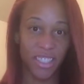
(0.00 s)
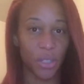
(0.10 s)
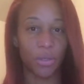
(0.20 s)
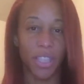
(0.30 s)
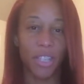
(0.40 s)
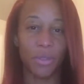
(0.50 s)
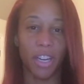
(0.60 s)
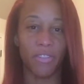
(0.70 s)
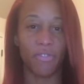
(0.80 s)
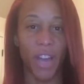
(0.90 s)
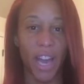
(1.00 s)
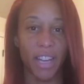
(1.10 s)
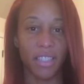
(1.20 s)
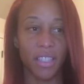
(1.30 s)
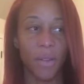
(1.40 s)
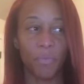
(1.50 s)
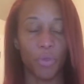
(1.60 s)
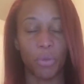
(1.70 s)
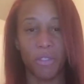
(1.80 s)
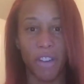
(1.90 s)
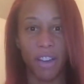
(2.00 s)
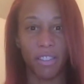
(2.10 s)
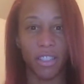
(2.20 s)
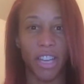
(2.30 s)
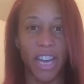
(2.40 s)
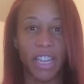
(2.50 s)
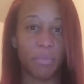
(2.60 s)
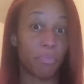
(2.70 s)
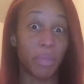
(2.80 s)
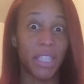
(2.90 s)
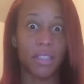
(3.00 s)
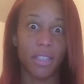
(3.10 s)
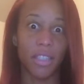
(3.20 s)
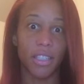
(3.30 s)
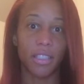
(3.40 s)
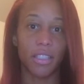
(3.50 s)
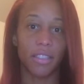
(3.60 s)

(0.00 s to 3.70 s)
So saturated fats will be found in like pizza